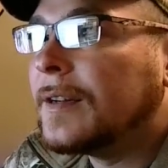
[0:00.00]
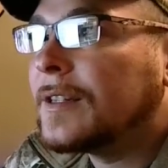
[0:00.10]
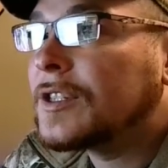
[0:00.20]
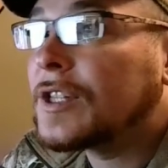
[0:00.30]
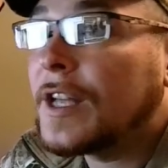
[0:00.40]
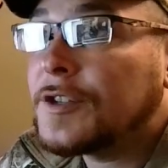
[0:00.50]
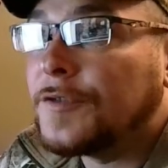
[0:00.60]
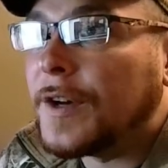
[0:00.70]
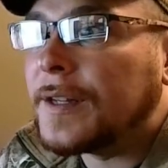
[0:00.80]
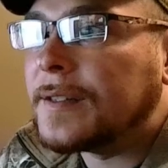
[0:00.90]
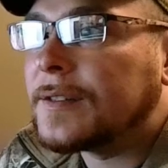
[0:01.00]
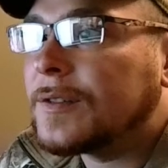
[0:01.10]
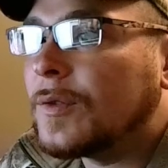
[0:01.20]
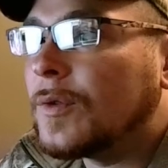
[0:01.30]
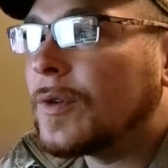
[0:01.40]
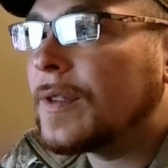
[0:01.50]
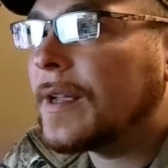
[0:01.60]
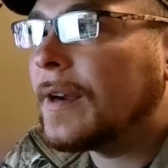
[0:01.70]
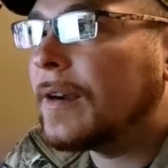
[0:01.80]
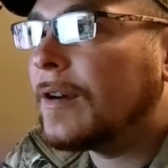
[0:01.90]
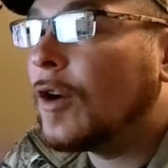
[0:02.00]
slush funds or their